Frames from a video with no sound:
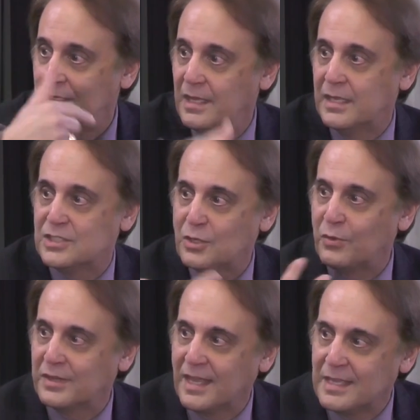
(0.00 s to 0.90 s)
And so
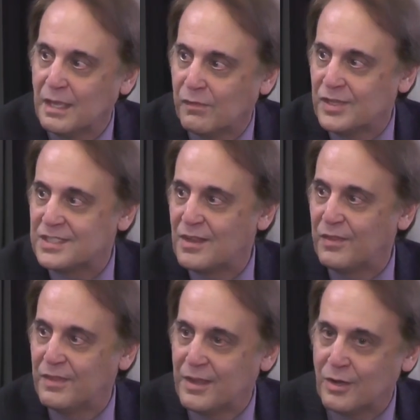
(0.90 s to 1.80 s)
they give us
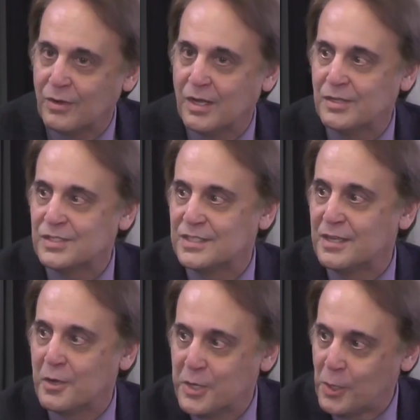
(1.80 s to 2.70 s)
their
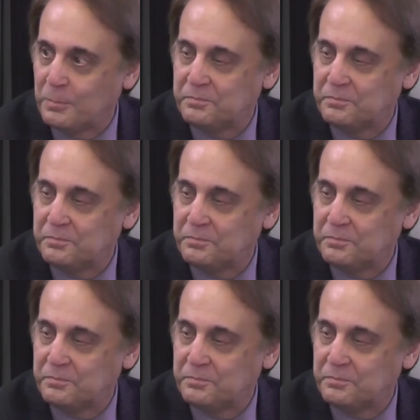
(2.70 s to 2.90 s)
scenario.